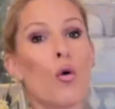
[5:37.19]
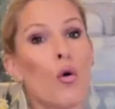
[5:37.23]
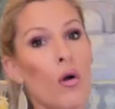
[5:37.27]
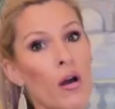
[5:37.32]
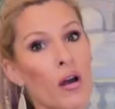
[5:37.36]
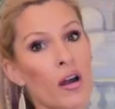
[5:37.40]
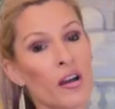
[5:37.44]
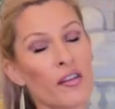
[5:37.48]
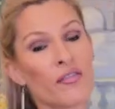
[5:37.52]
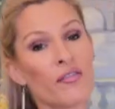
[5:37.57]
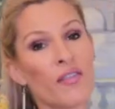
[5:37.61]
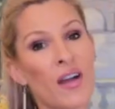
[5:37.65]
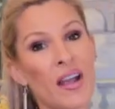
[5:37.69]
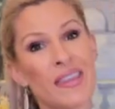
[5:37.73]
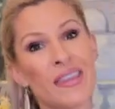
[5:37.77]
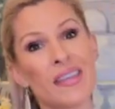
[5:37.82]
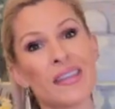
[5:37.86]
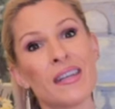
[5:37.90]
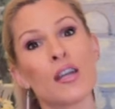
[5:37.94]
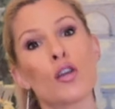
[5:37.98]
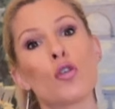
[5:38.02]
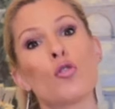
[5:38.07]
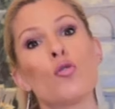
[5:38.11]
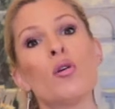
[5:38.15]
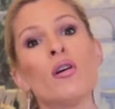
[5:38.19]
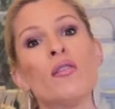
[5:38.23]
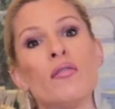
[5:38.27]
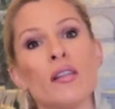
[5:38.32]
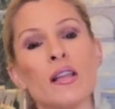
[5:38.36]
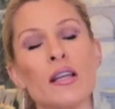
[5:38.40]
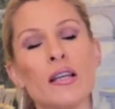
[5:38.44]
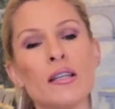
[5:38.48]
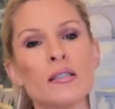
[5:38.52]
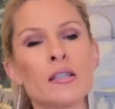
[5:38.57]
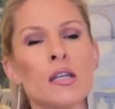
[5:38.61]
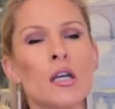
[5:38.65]
or find an
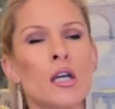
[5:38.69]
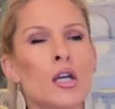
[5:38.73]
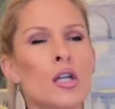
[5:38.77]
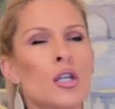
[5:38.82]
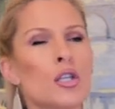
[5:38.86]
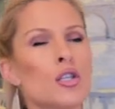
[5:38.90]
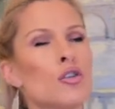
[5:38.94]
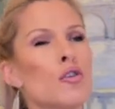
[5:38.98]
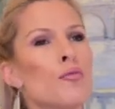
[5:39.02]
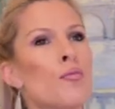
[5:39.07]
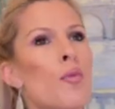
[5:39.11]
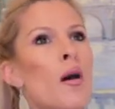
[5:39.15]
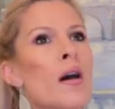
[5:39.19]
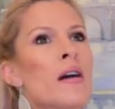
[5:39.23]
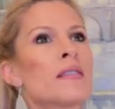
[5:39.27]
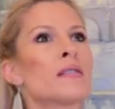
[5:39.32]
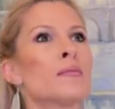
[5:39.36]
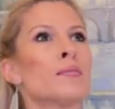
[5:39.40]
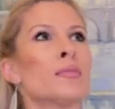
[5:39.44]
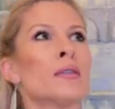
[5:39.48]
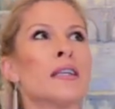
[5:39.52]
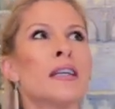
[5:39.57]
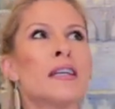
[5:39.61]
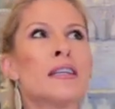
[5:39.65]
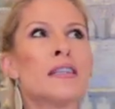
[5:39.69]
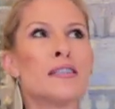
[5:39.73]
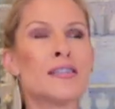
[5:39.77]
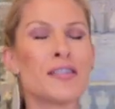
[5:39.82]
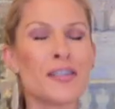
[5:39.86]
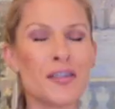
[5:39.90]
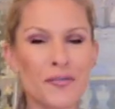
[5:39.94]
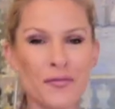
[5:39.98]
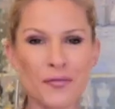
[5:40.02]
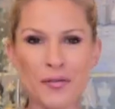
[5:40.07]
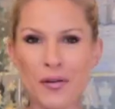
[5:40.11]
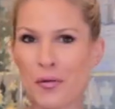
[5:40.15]
equivalent to possibly a
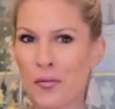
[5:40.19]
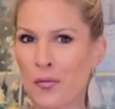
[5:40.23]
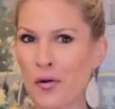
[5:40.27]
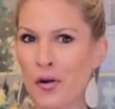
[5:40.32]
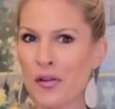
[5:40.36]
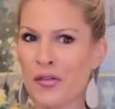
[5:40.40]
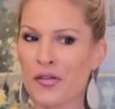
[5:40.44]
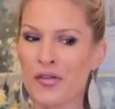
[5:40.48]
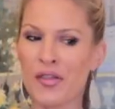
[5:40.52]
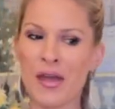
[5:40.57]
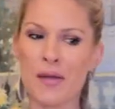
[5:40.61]
different word